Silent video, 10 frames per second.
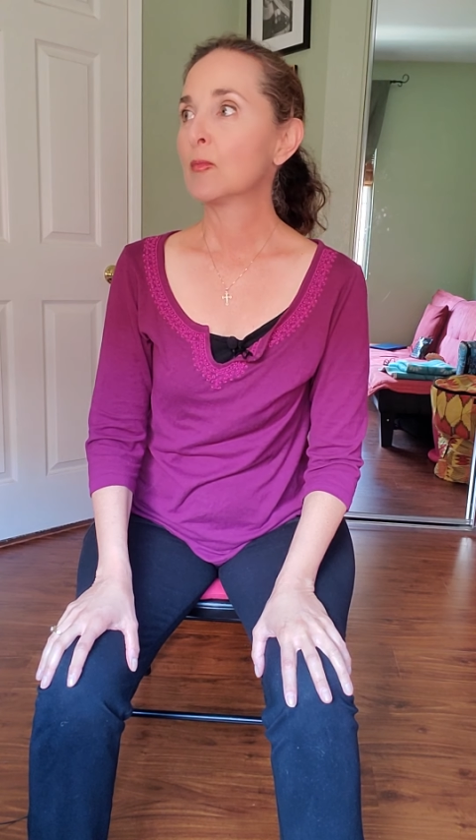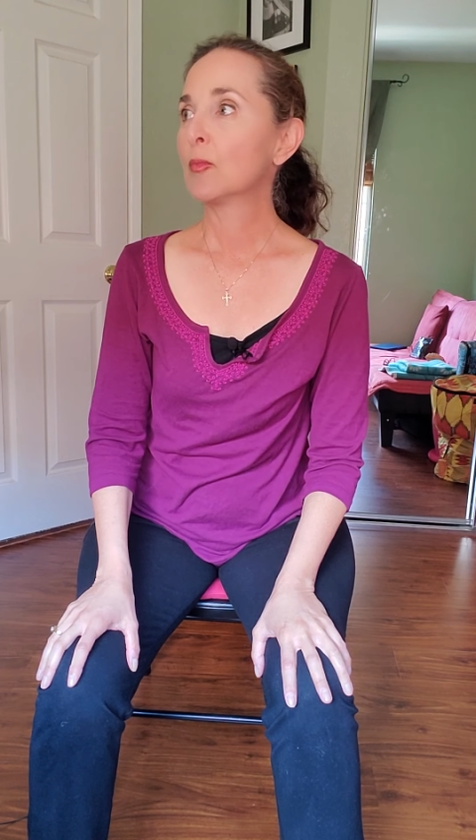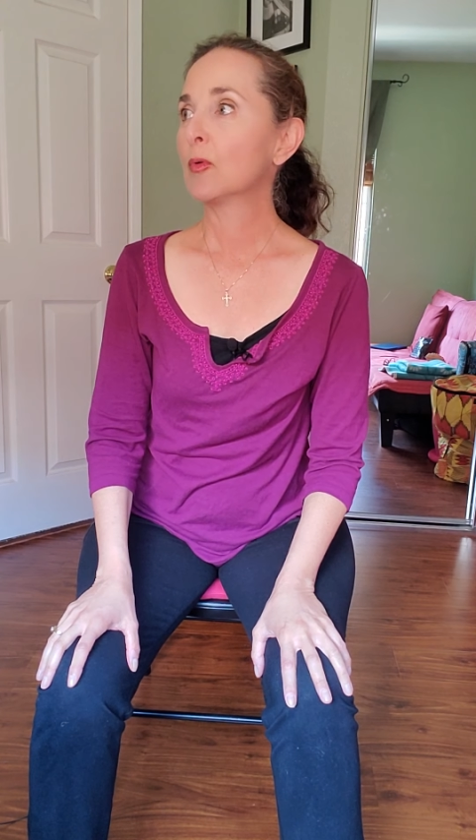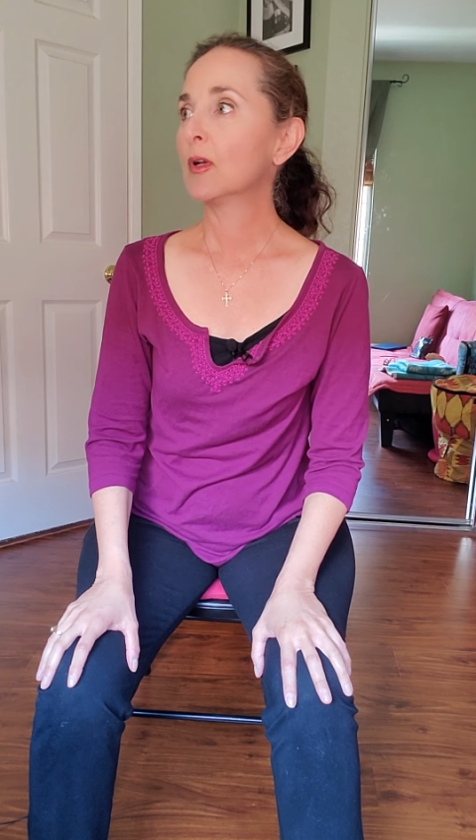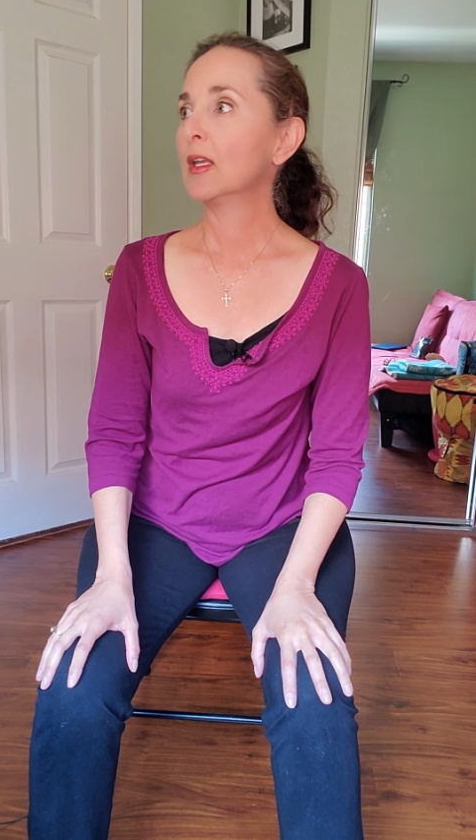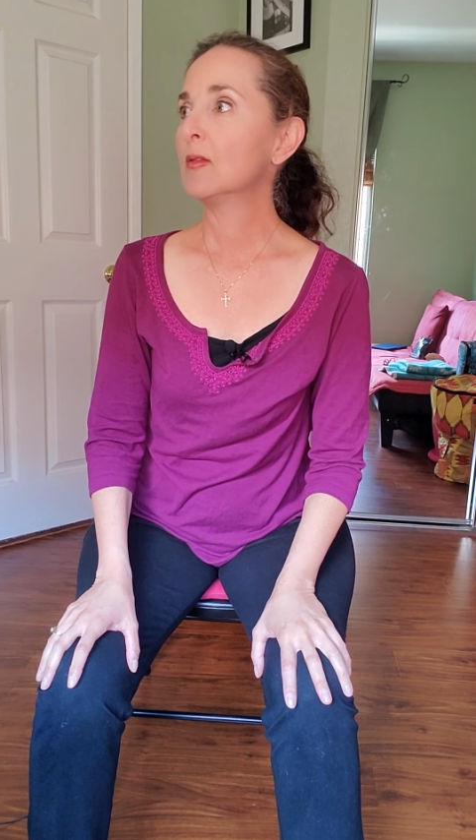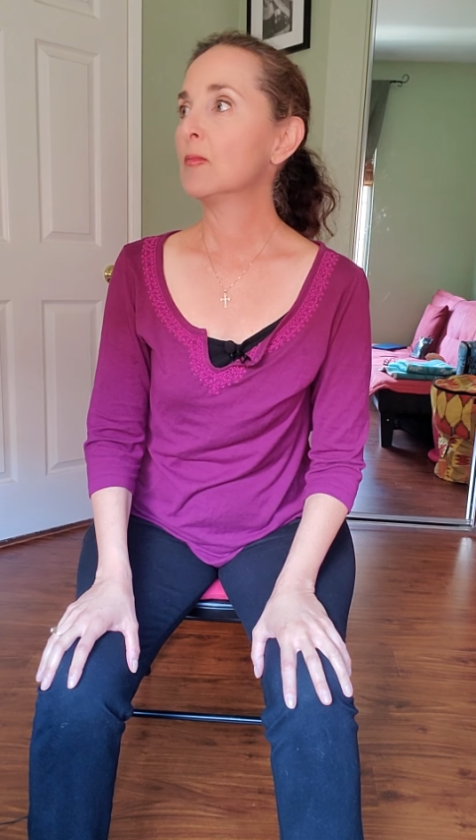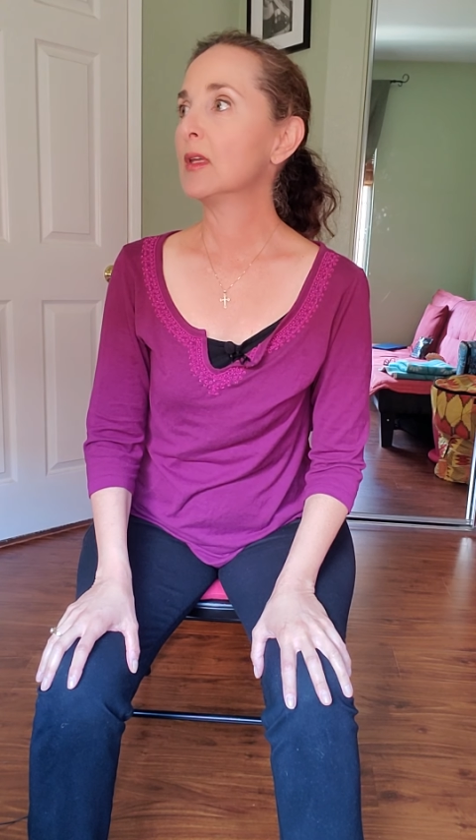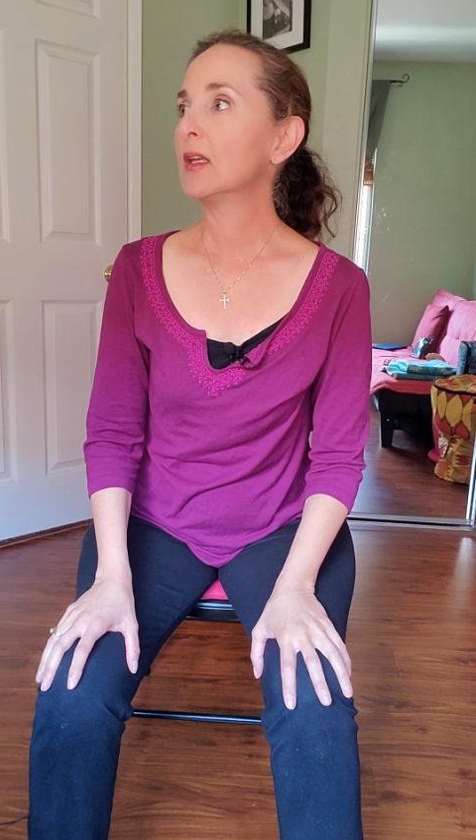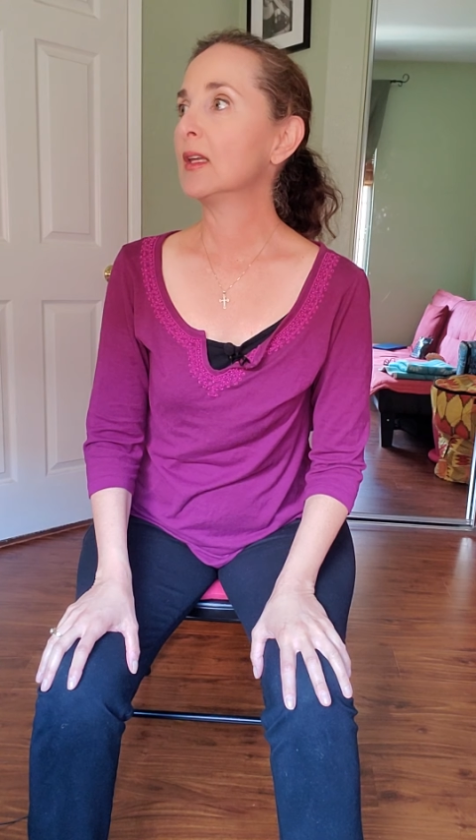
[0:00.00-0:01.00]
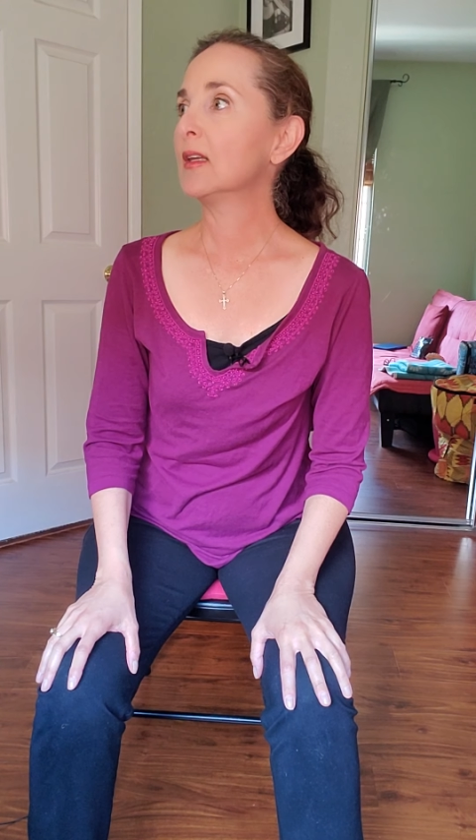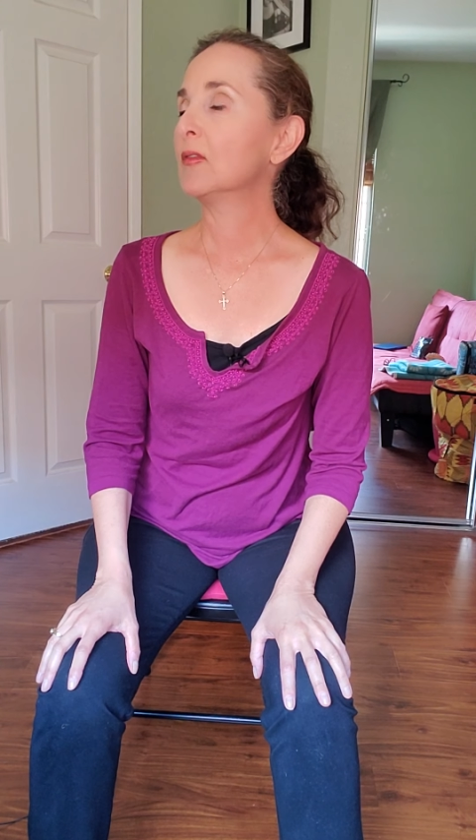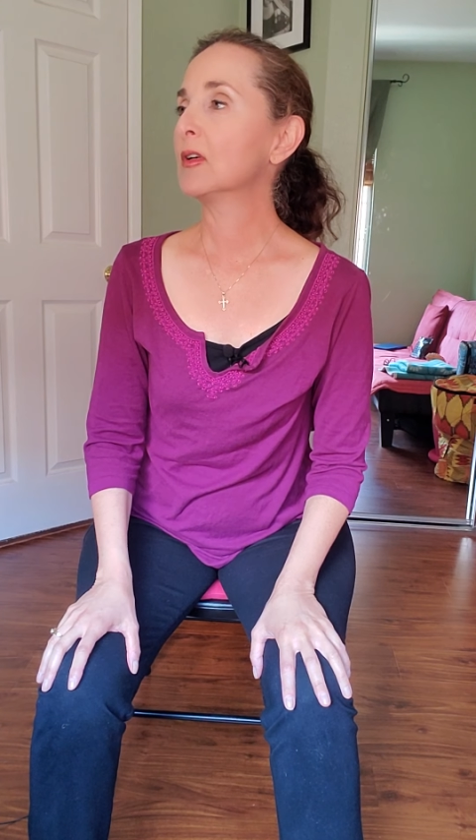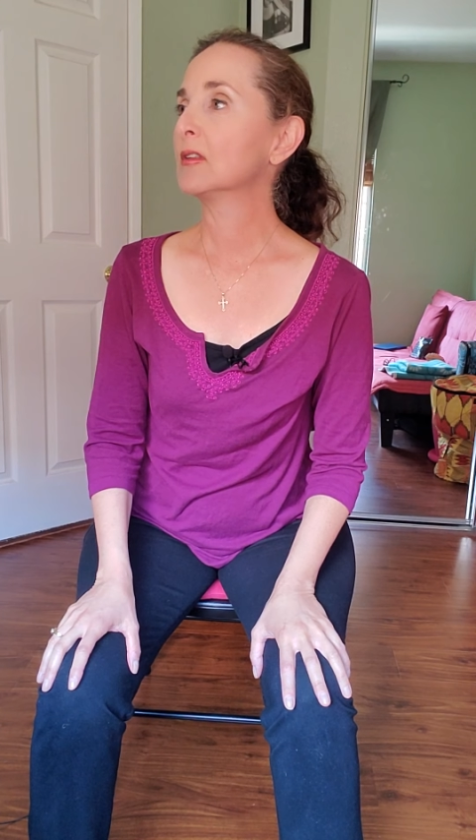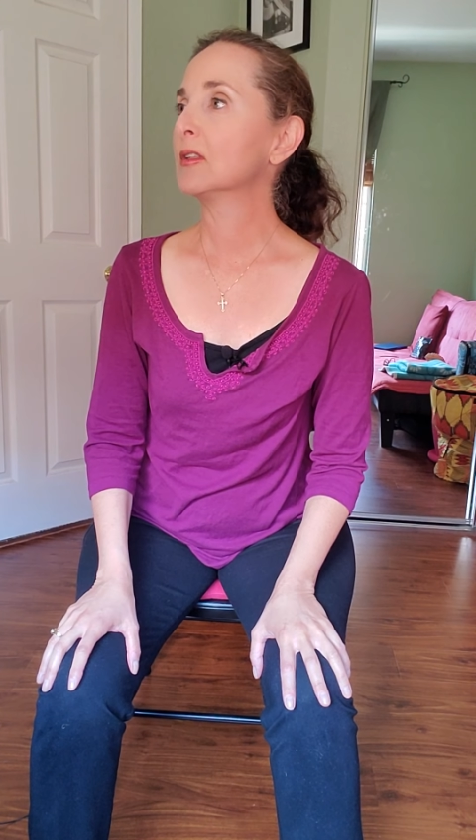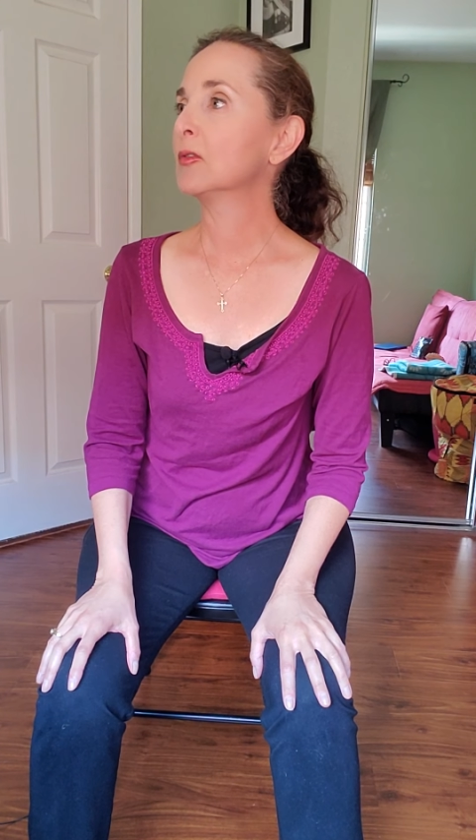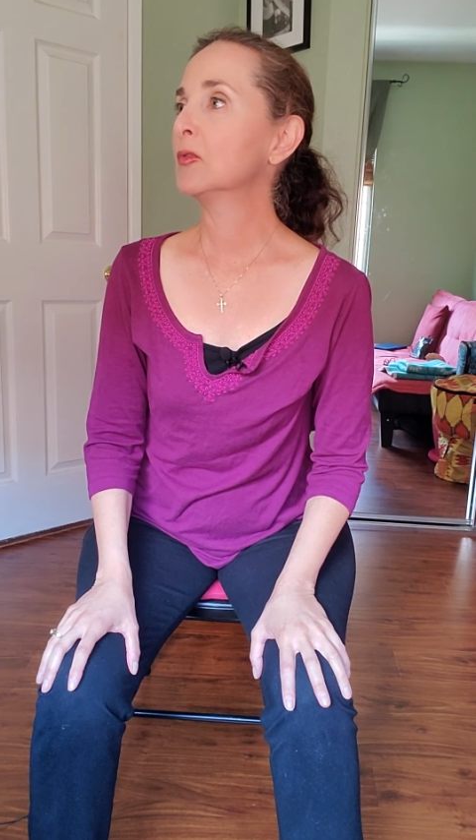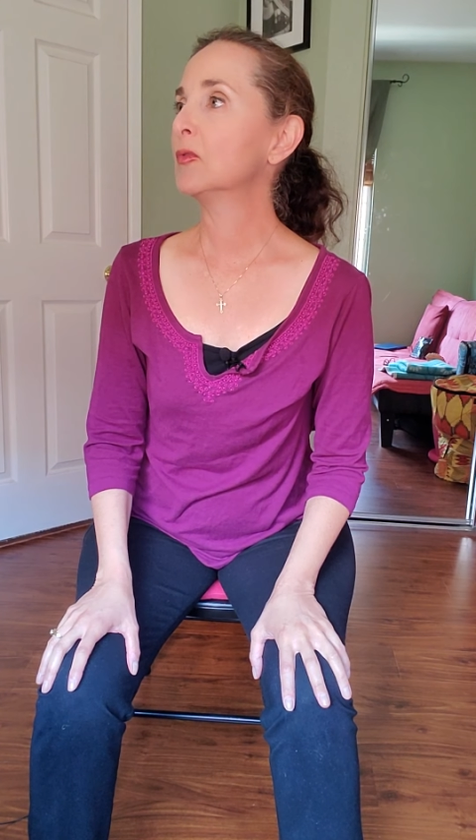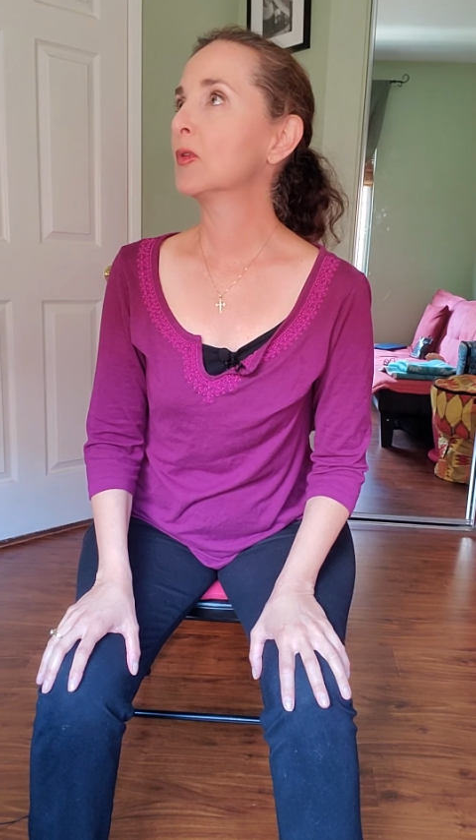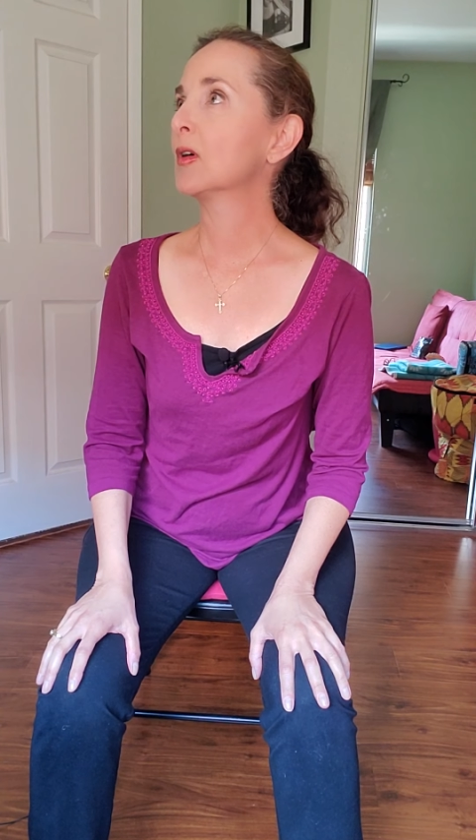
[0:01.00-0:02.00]
bring me a little
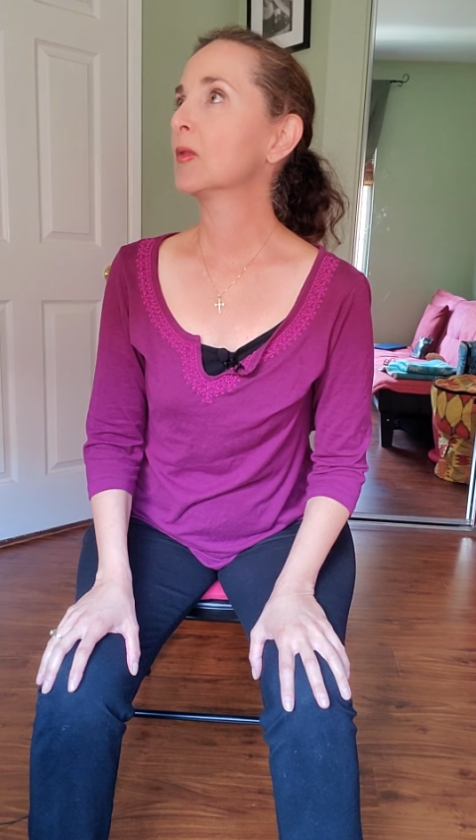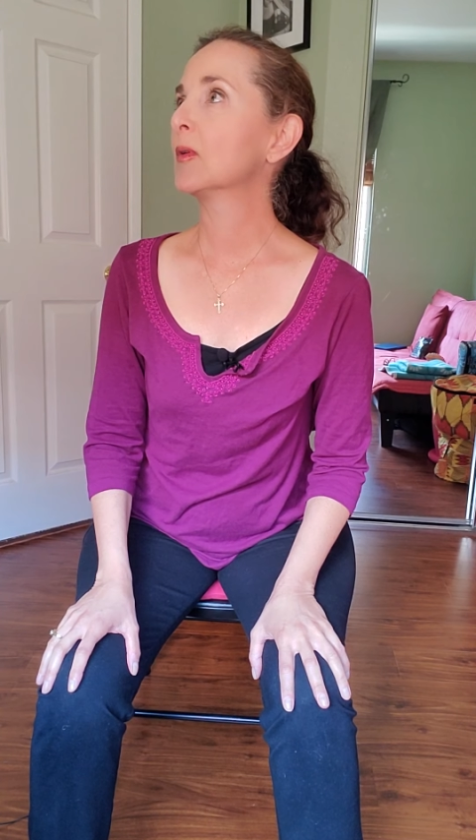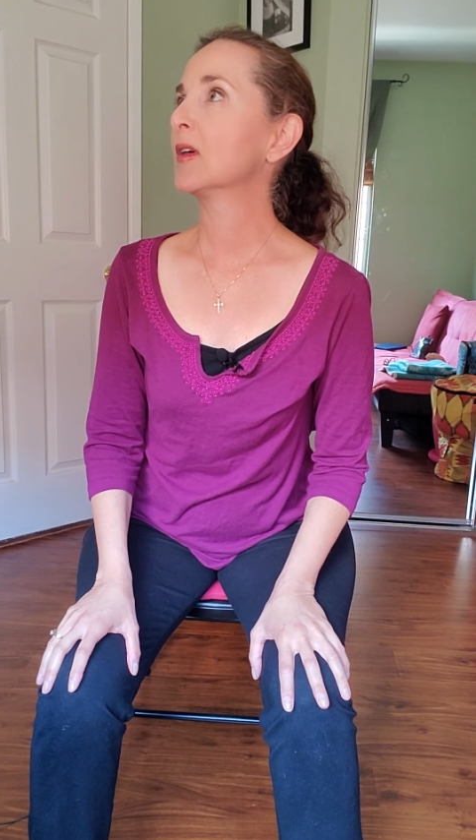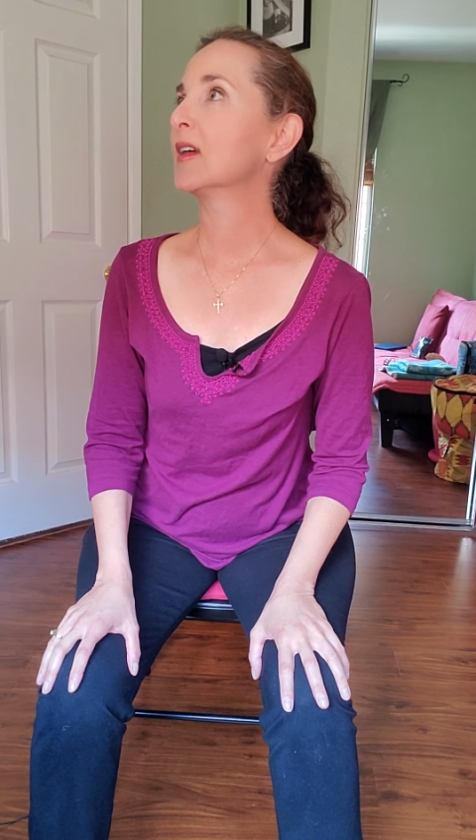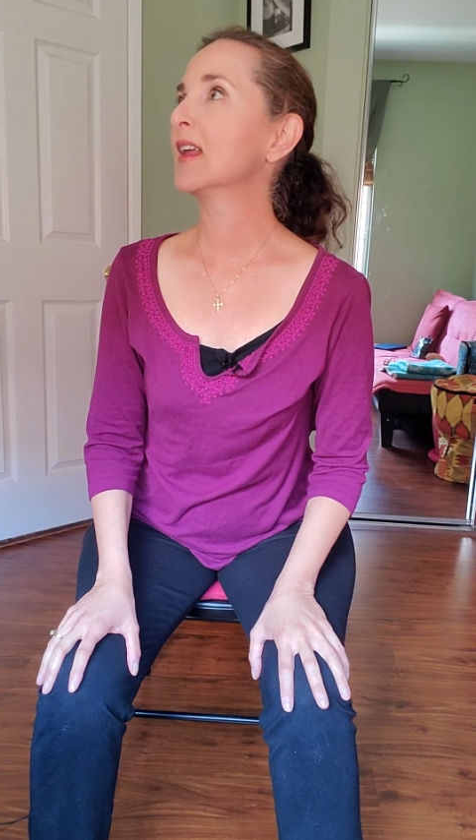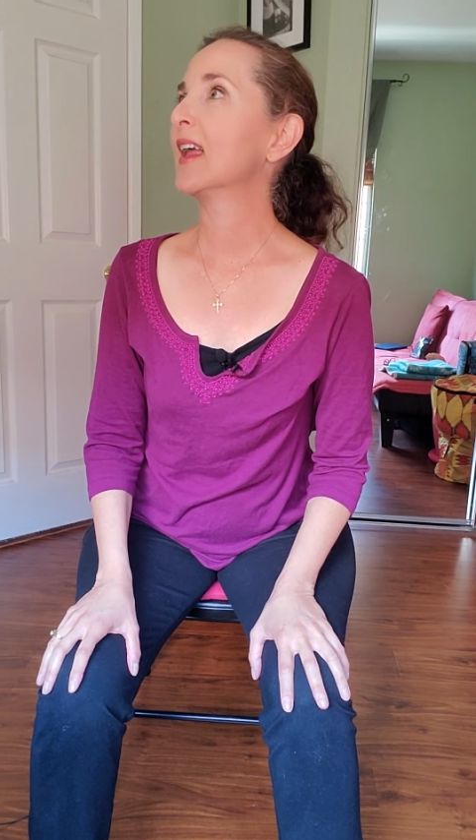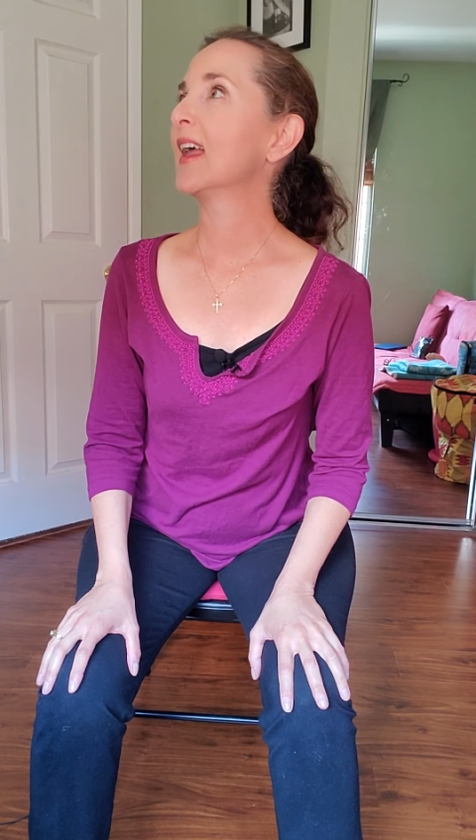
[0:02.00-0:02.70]
forward